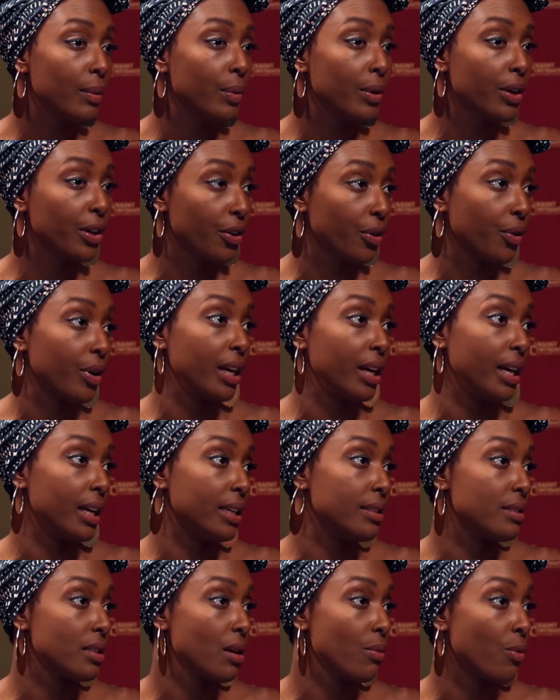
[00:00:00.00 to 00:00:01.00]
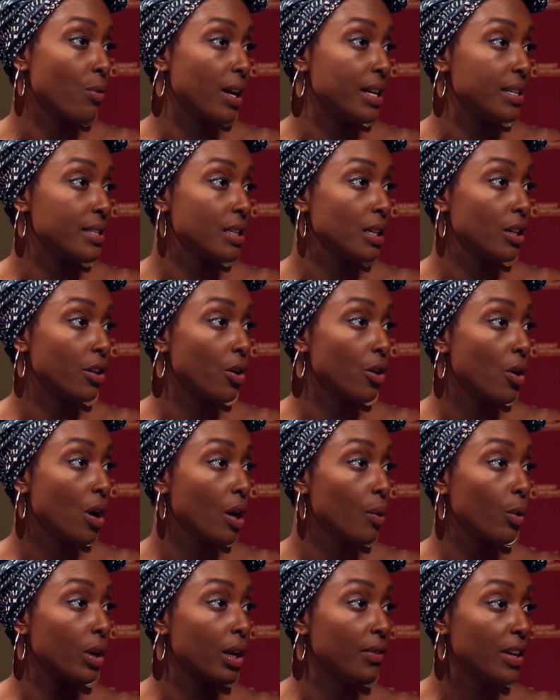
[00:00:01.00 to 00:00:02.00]
would agree in some ways.
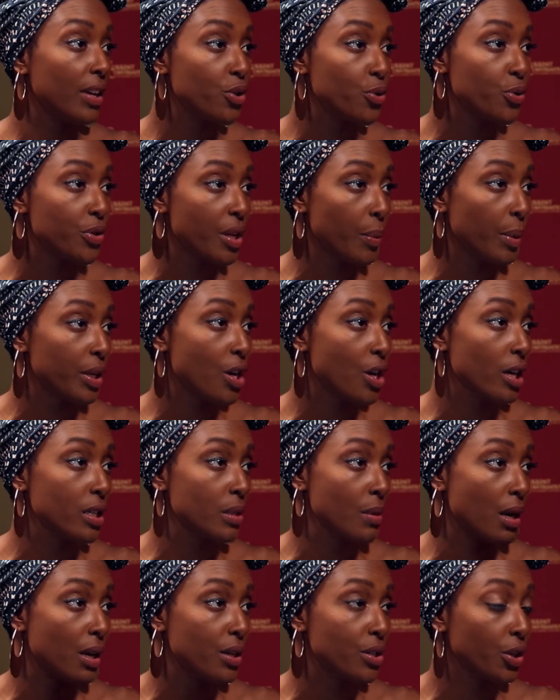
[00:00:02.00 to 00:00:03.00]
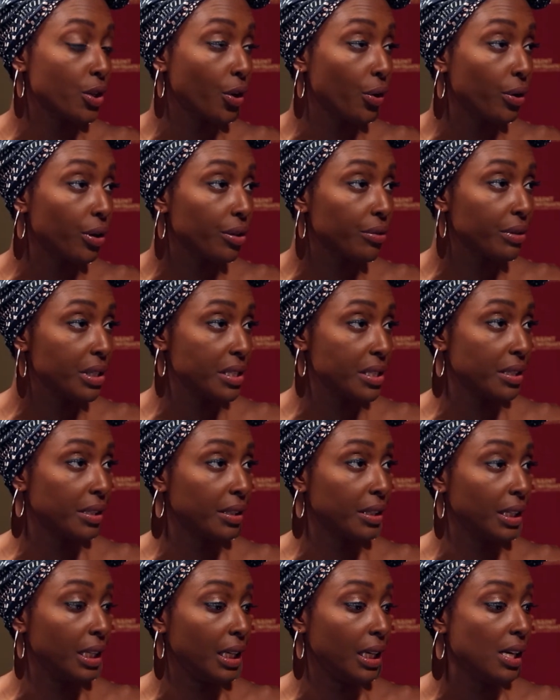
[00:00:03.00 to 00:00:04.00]
One of the issues that we talked about on Decoded
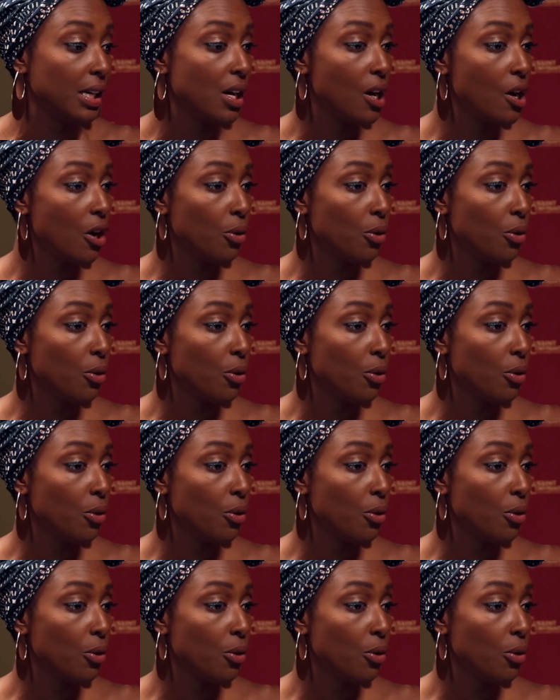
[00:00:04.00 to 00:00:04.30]
recently